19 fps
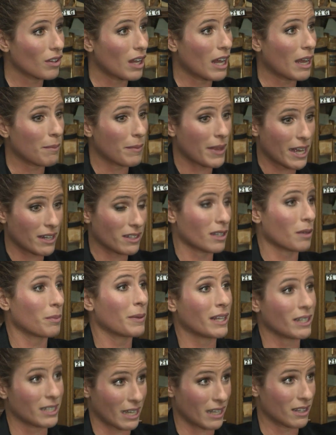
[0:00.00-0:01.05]
I'm there to
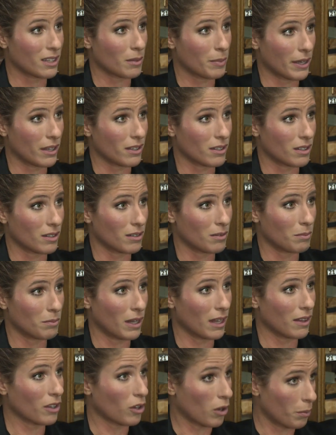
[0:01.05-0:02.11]
compete against the person,
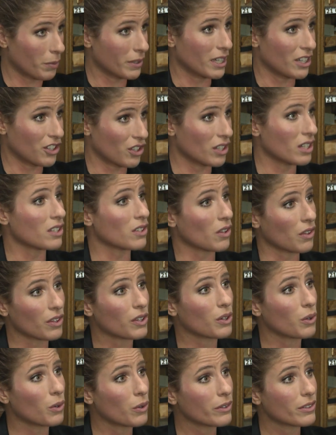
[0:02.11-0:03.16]
but the competition is on the
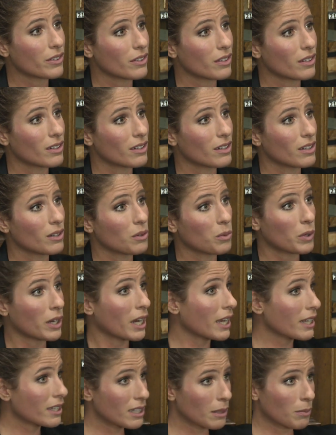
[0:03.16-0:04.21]
court. When
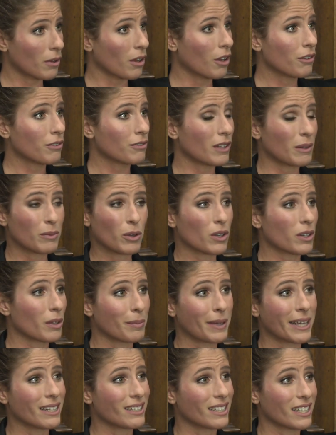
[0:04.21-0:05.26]
I step off, I'm not
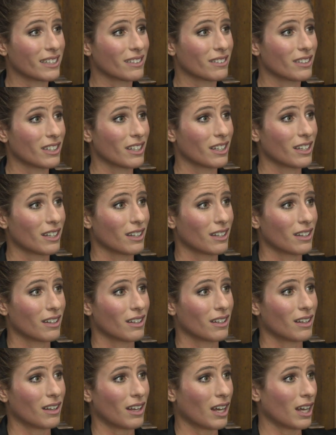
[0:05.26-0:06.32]
competing.
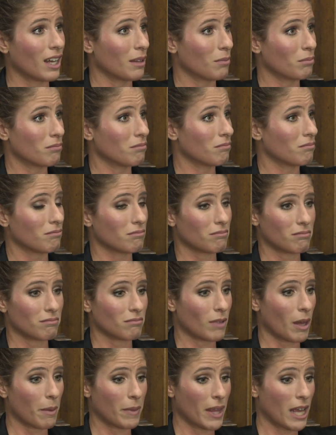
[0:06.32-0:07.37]
I'm
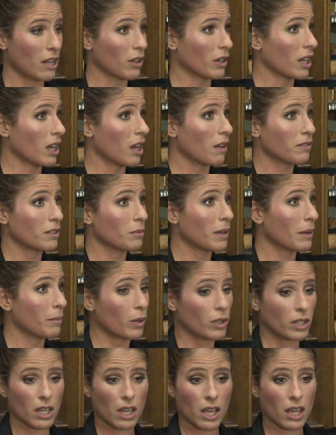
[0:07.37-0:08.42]
I'm there looking after my
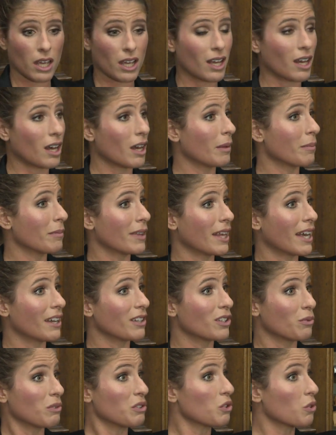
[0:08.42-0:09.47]
body, I'm there
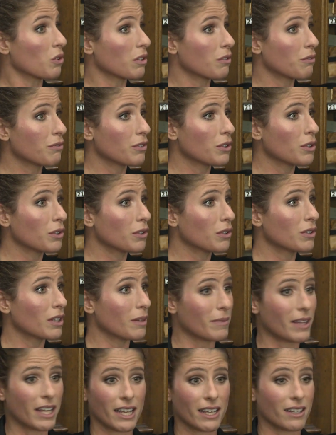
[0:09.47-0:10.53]
to enjoy the food,
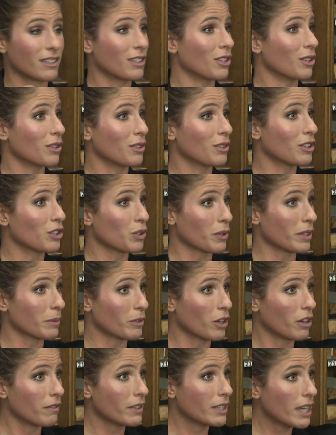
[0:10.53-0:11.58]
I'm there to enjoy
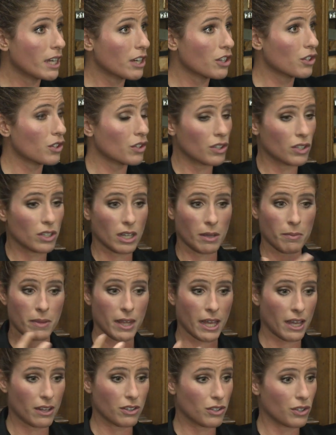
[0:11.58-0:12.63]
some conversation, I'm
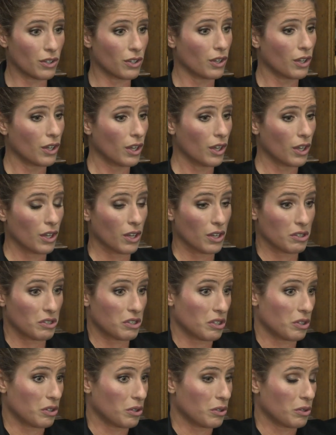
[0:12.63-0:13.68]
there to,
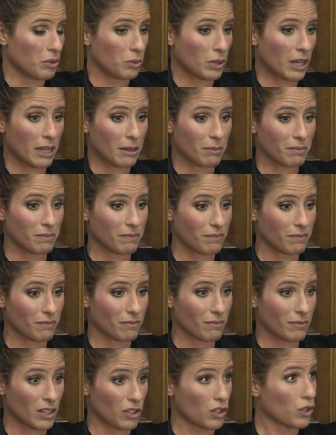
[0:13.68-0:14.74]
to um,
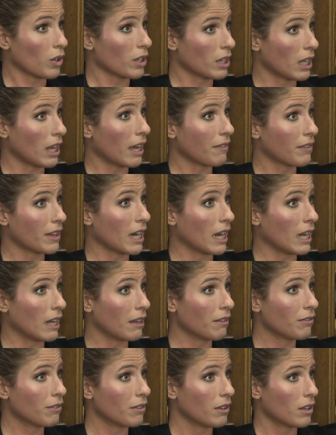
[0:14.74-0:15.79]
enjoy the life that I
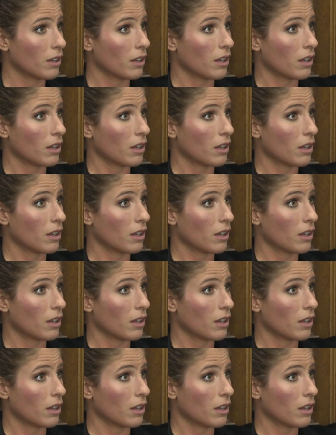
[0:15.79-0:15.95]
live